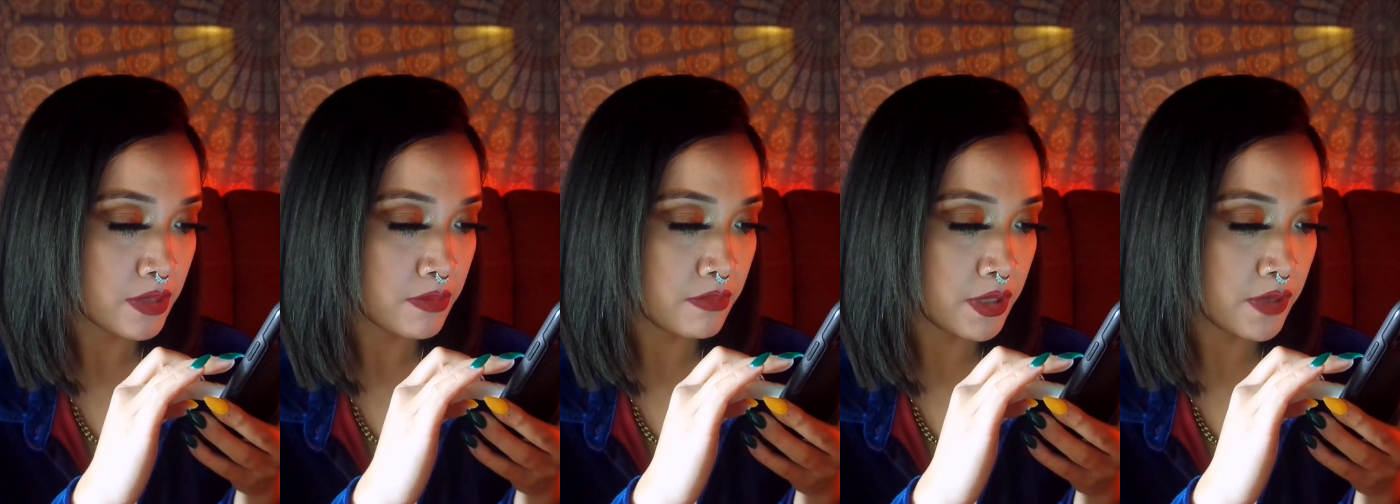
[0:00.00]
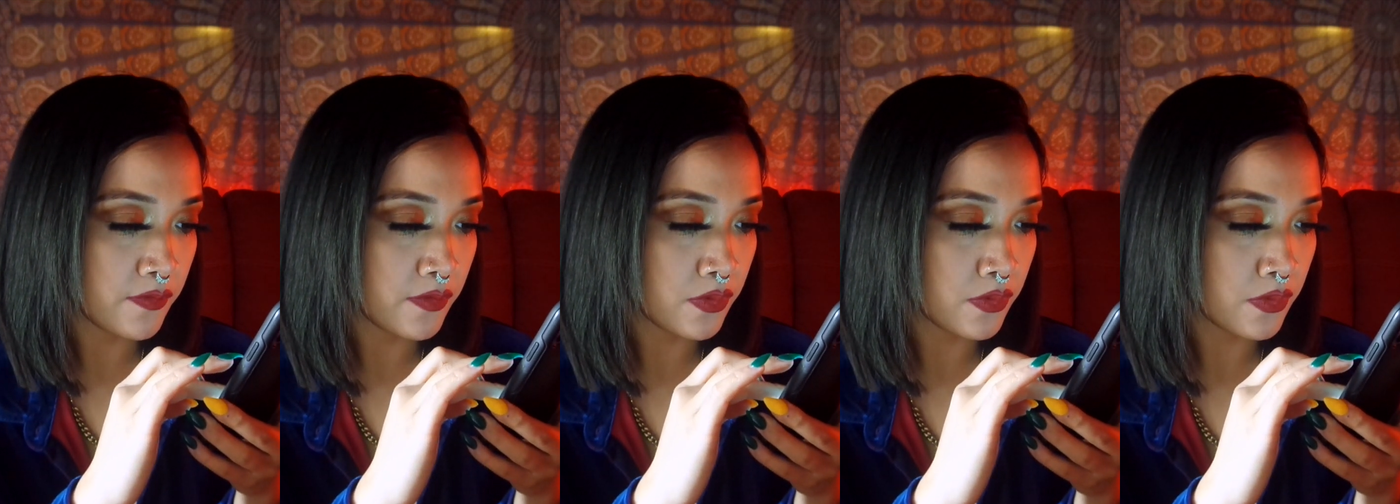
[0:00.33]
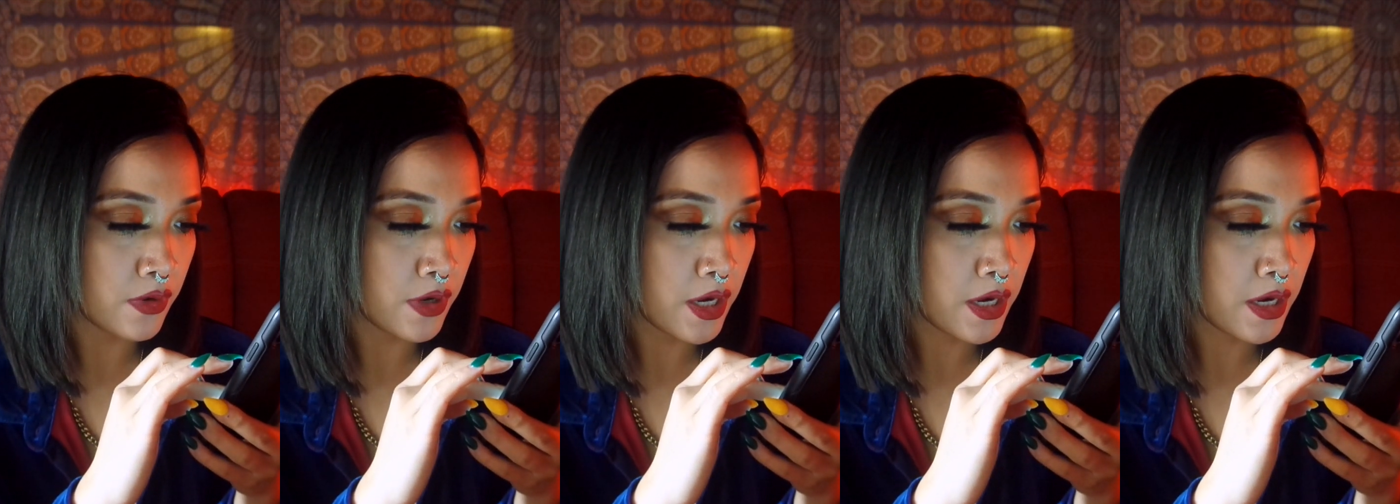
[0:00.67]

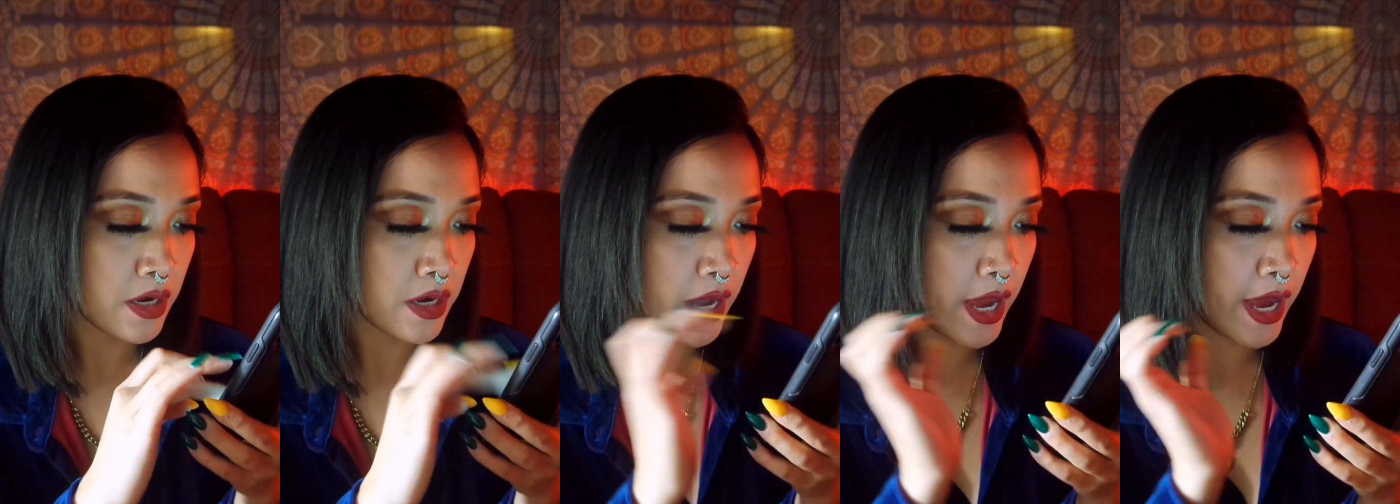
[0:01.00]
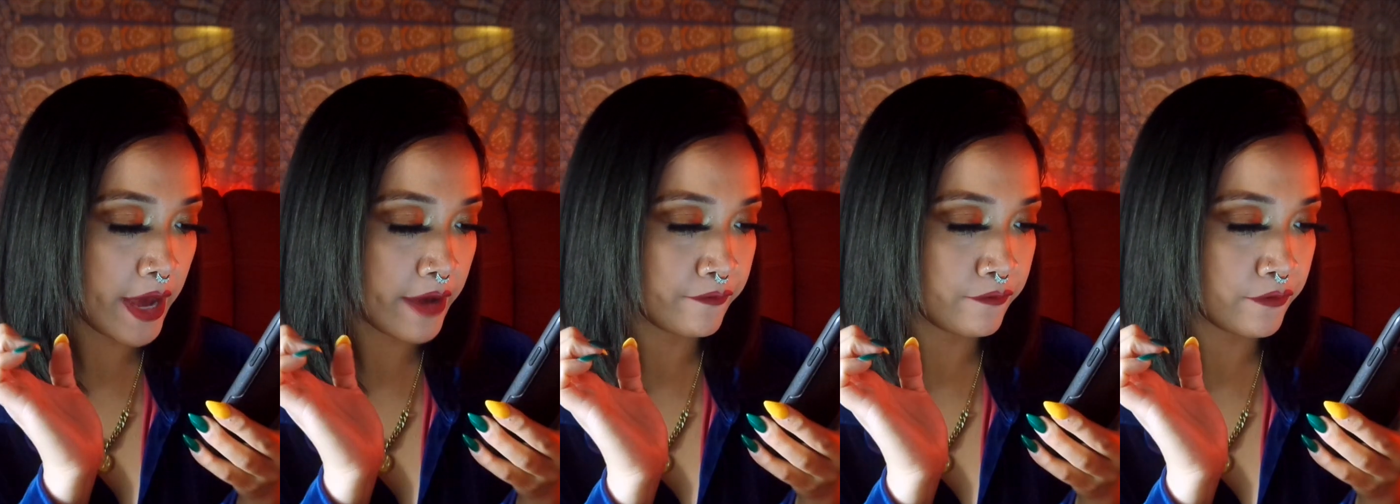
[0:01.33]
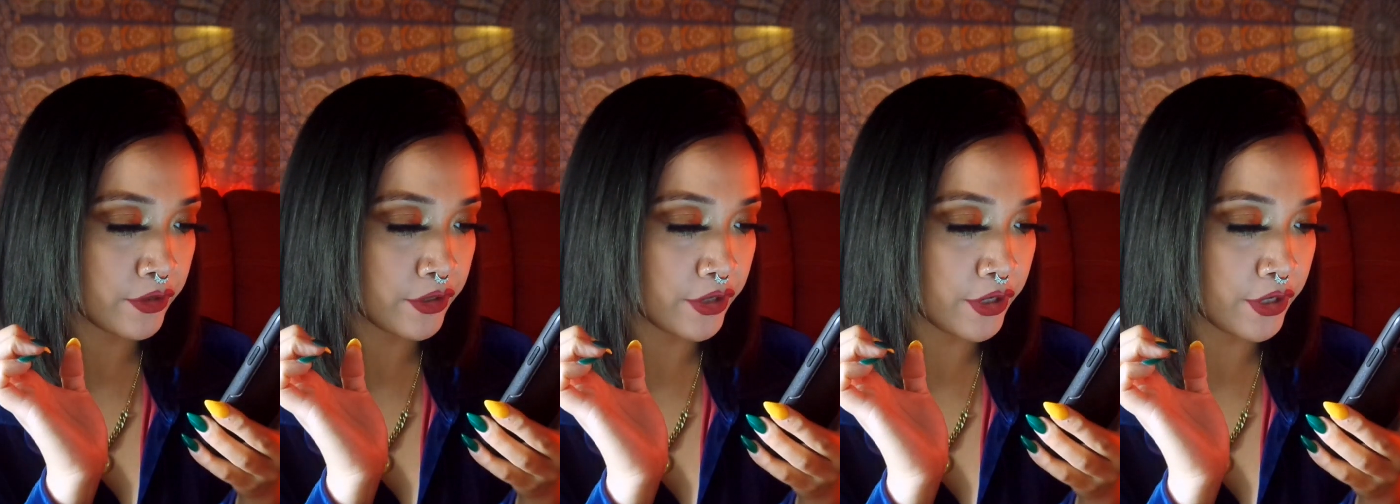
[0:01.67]
Before,
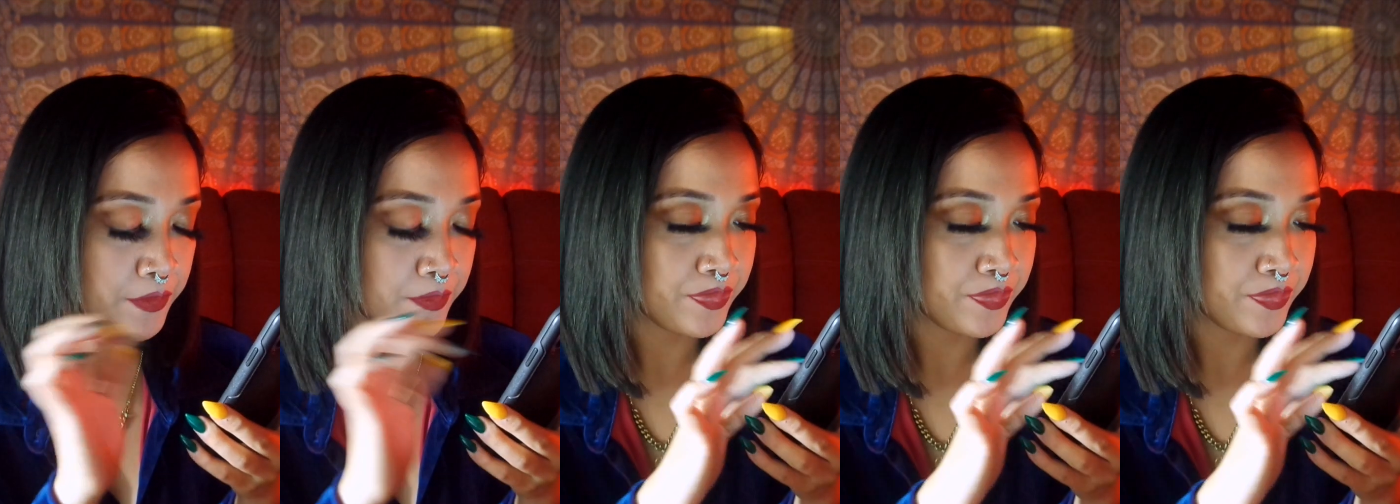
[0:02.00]
after.